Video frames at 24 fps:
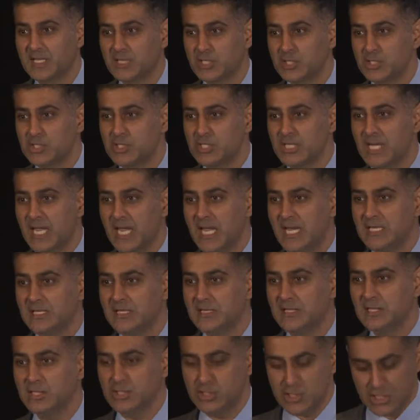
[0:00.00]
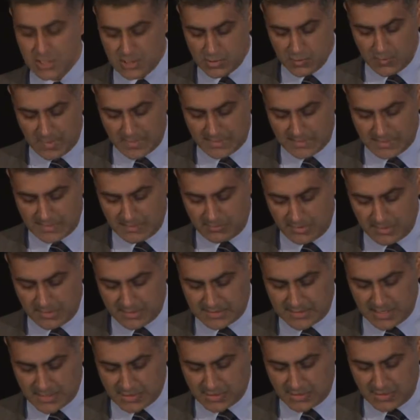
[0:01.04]
the G8 and the G20, but it's
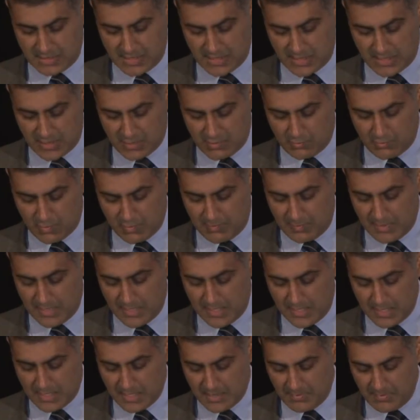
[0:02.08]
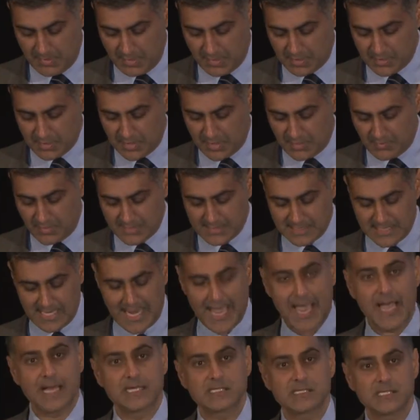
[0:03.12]
actually a group committed to increasing
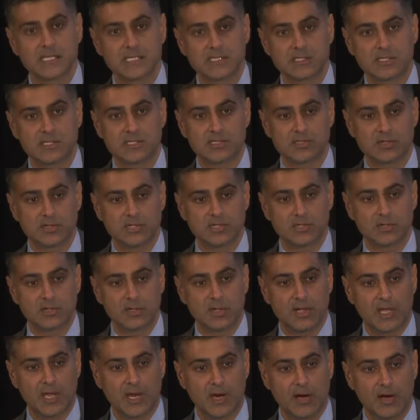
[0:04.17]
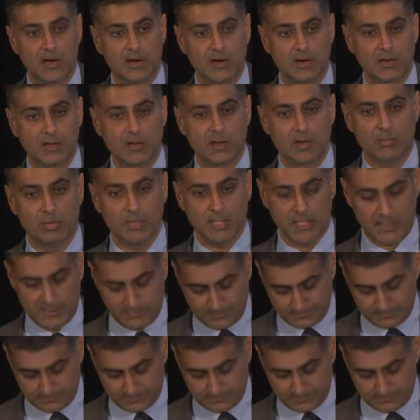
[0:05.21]
access to surgical care globally.